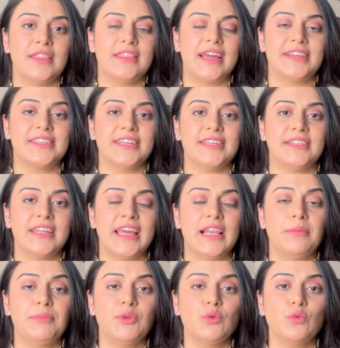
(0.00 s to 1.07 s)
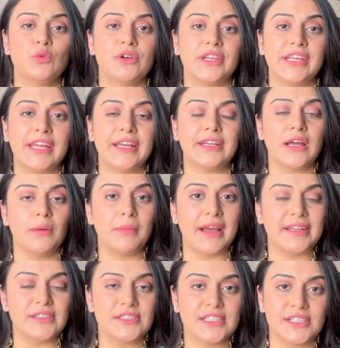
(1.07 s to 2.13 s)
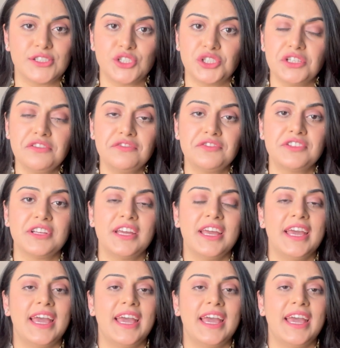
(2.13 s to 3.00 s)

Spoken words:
that can help you create a mindset shift